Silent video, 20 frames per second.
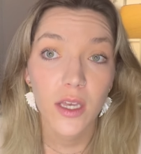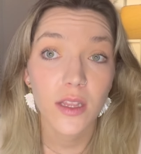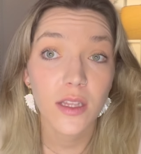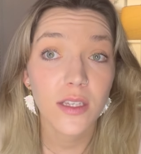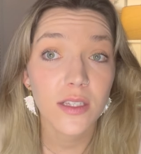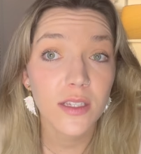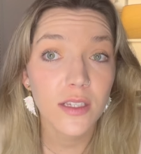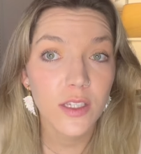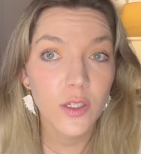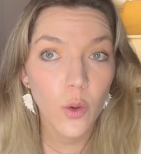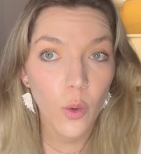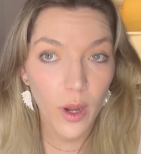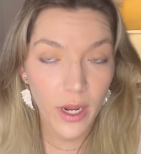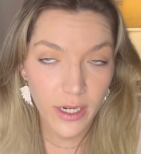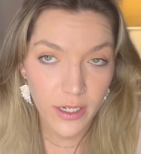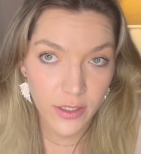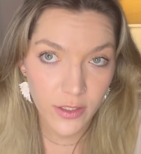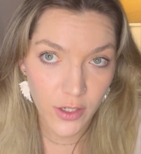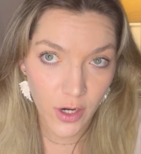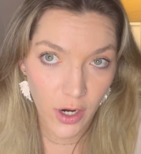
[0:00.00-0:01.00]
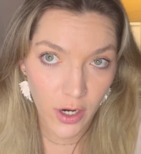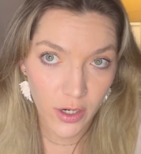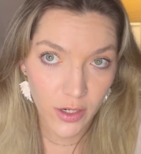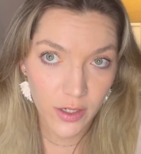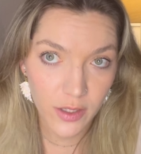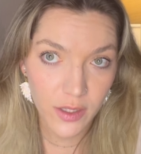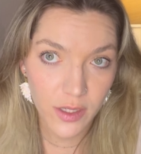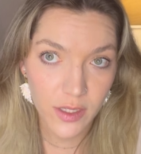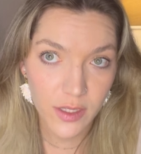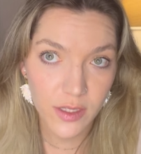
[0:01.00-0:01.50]
This is quite
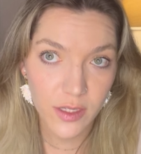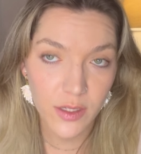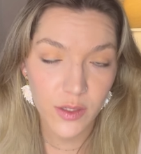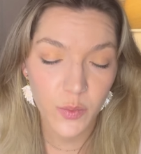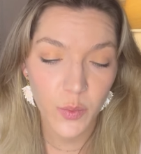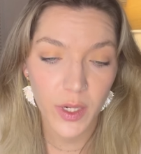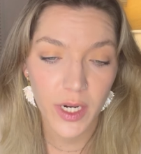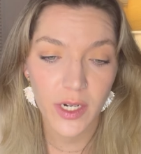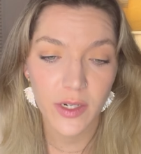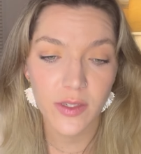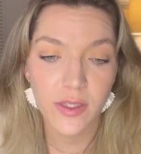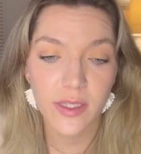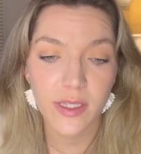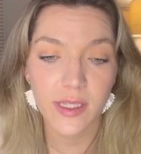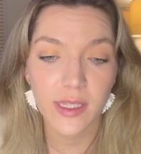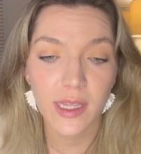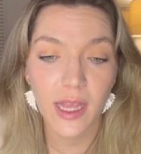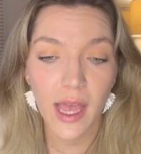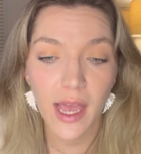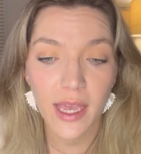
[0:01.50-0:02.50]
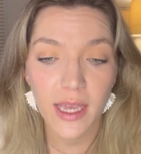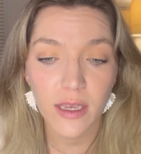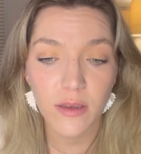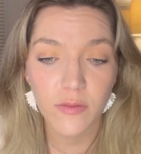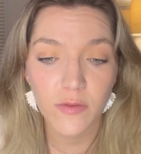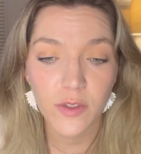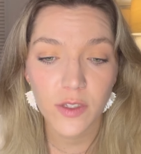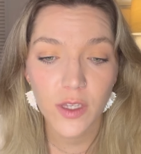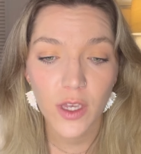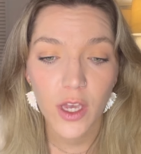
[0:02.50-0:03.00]
dark. This is where
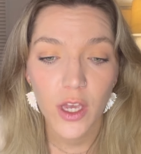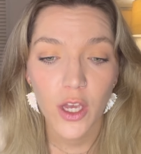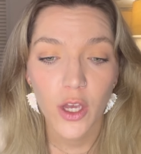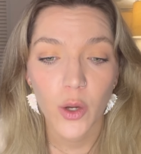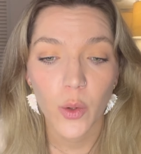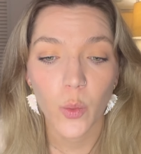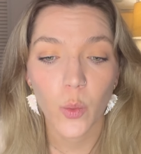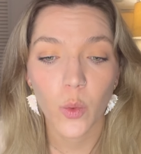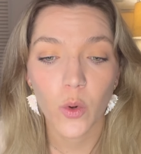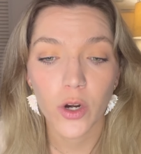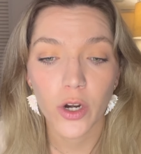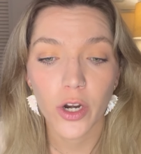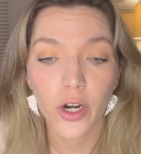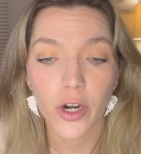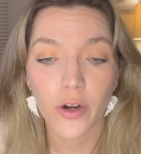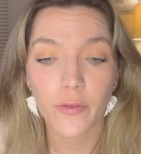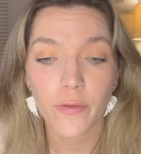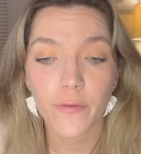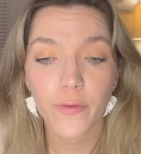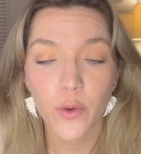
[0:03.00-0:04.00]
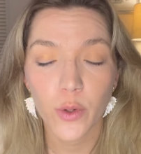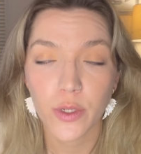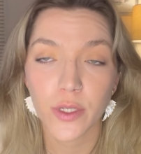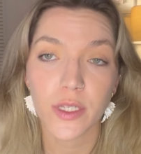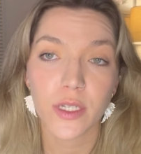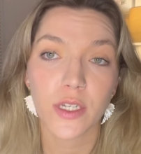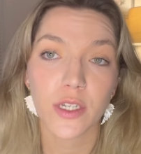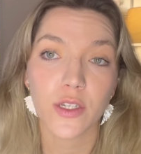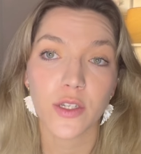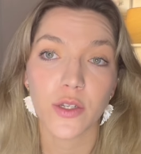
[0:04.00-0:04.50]
slaves were
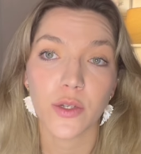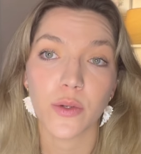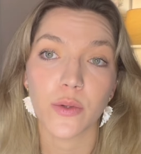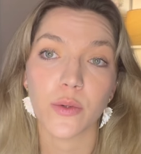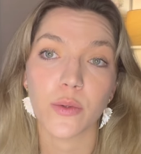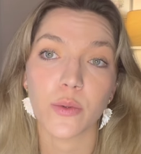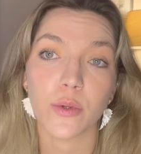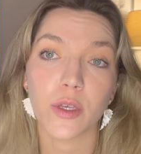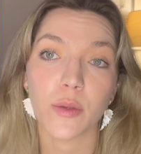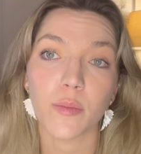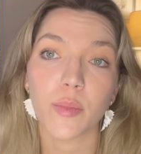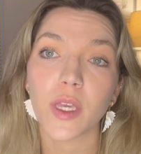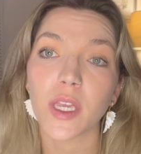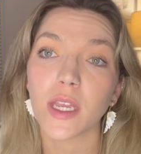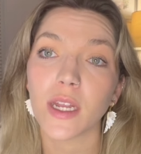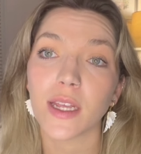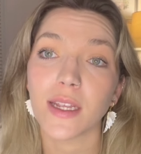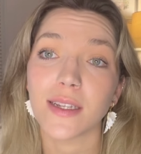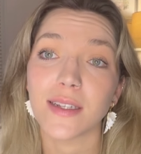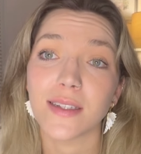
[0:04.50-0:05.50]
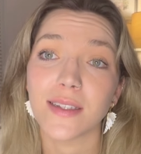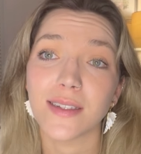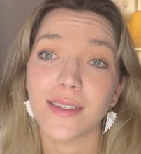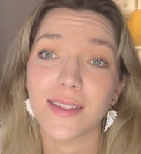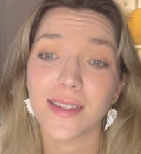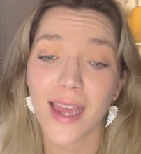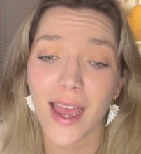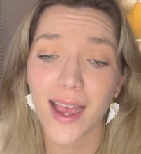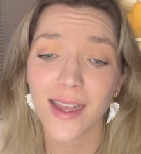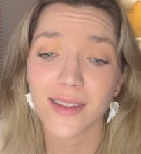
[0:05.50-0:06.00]
forced to compete in
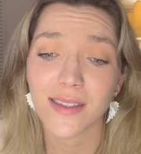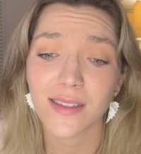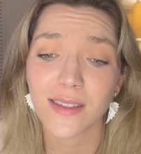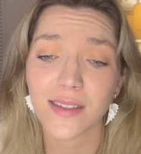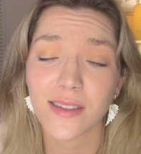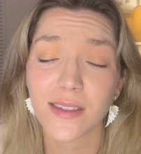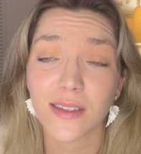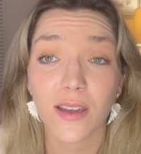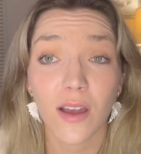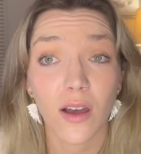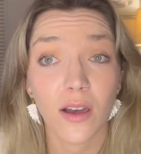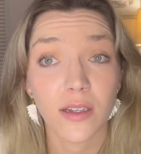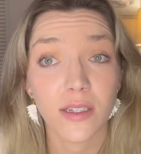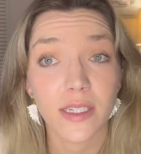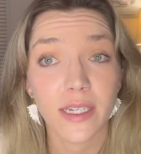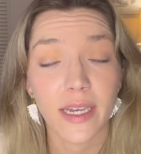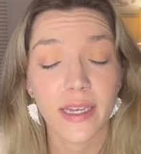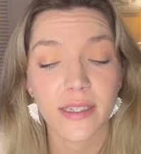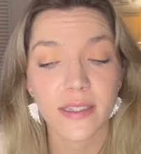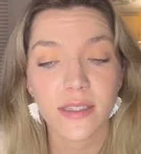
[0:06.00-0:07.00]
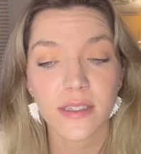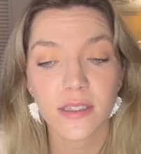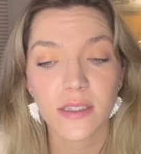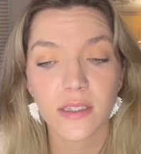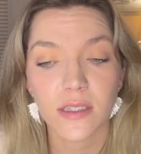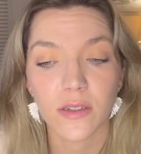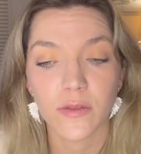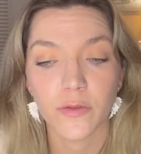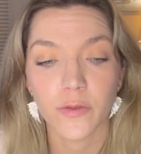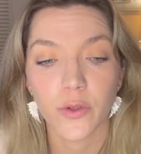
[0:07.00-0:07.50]
dance
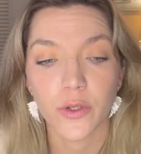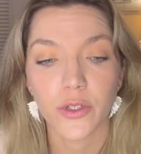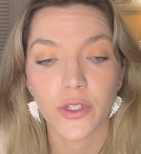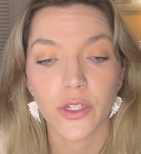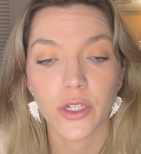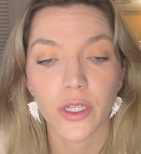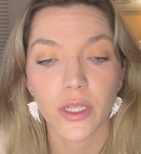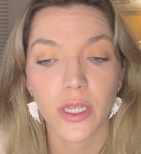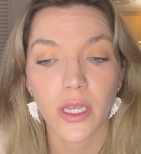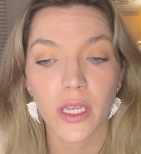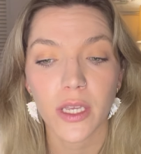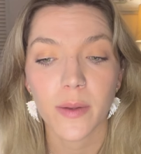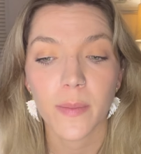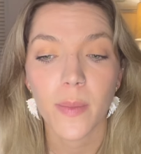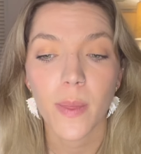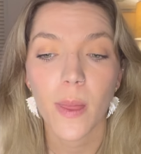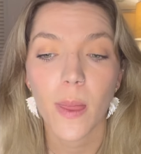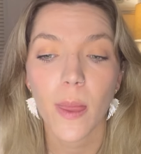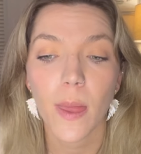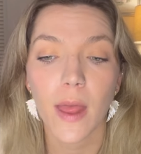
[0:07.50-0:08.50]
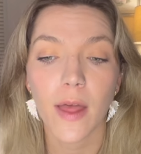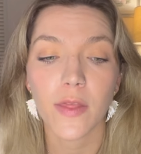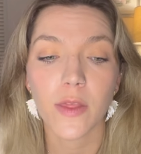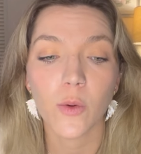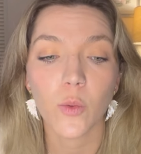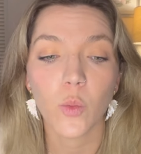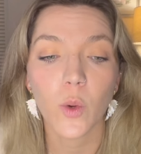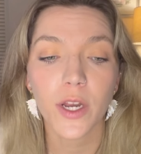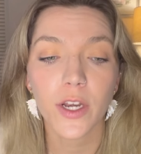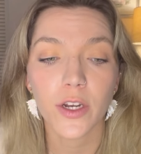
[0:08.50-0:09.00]
contests, unfortunately, and
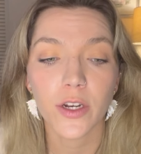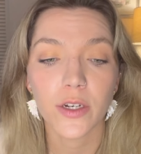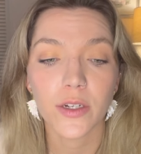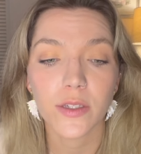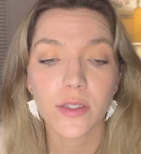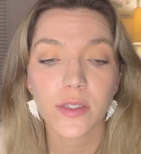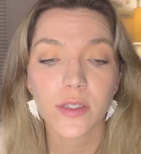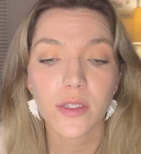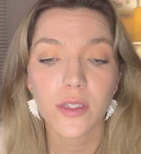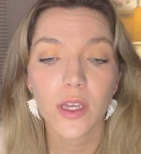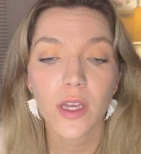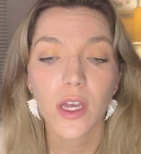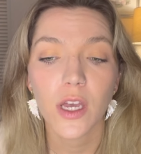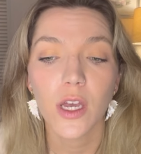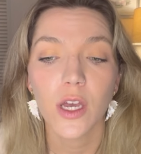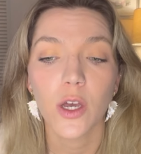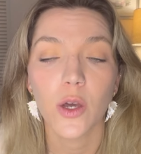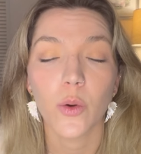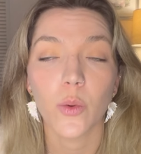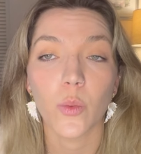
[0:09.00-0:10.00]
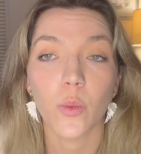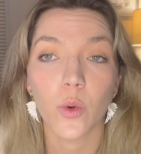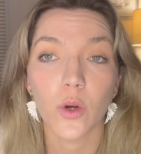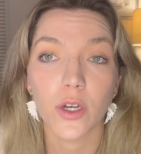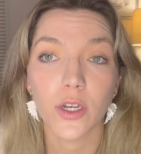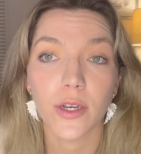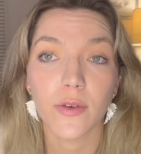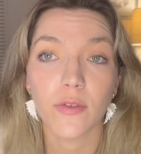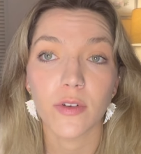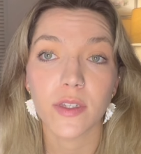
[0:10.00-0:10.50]
the winners
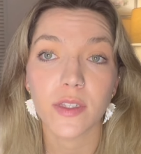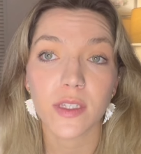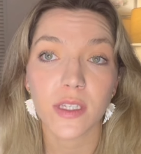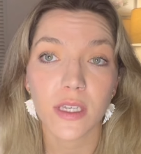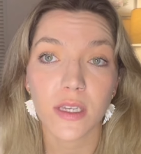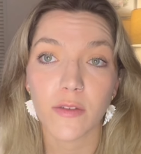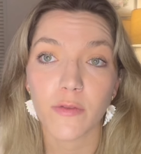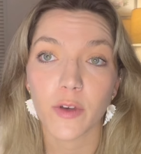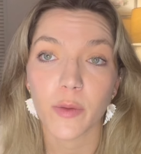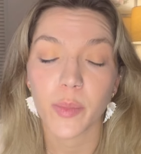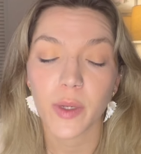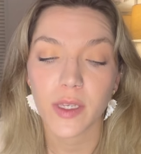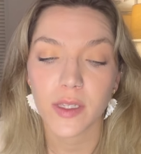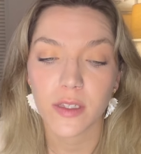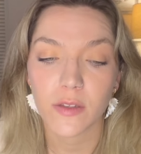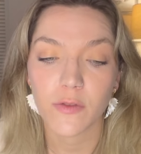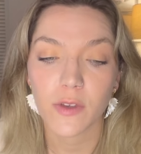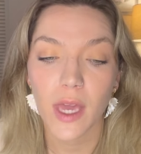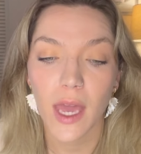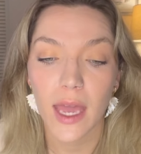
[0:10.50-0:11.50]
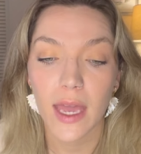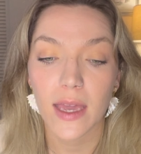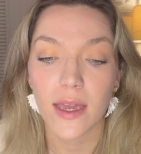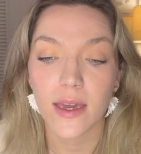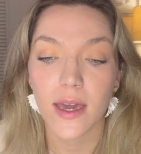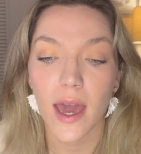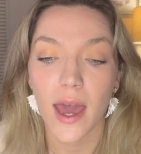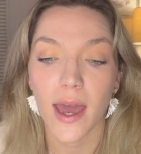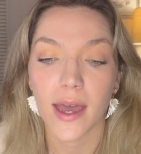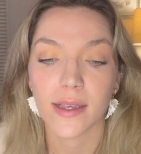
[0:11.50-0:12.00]
would receive a piece of
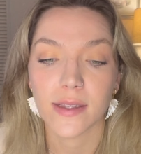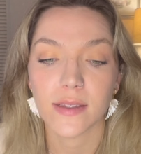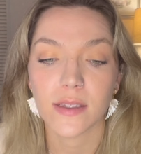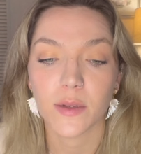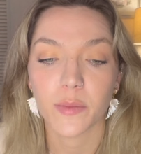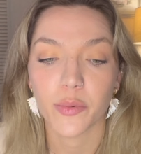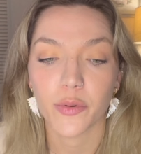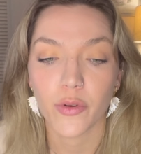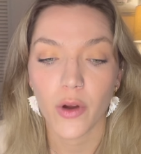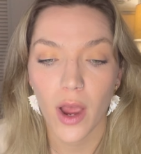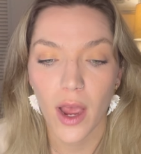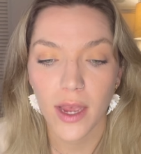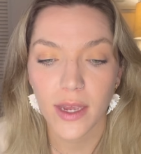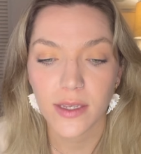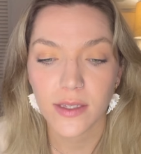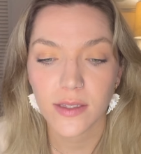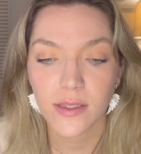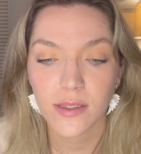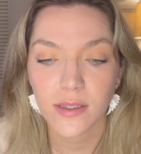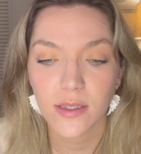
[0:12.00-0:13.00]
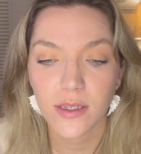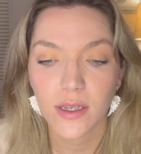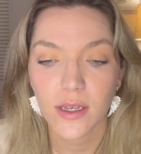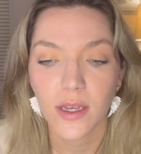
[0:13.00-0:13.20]
cake as a prize.